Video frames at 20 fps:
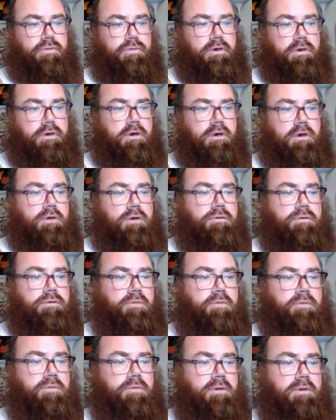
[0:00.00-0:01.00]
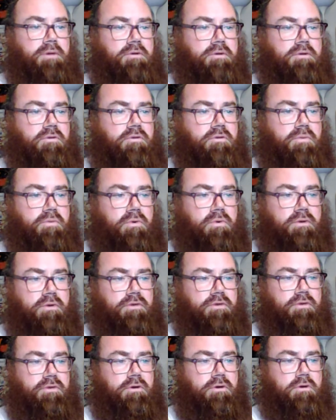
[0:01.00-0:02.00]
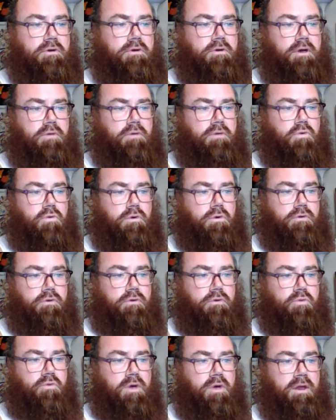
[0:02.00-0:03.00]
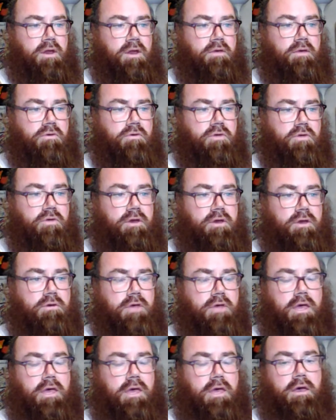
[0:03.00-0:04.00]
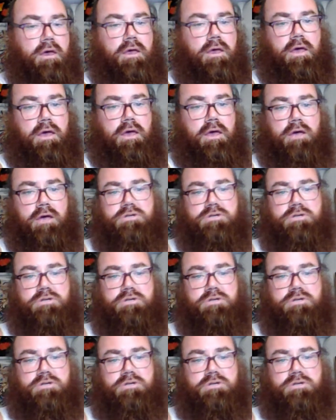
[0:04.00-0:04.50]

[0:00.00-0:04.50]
The public support of the Ukraine war is waning, so they knew to cash cow.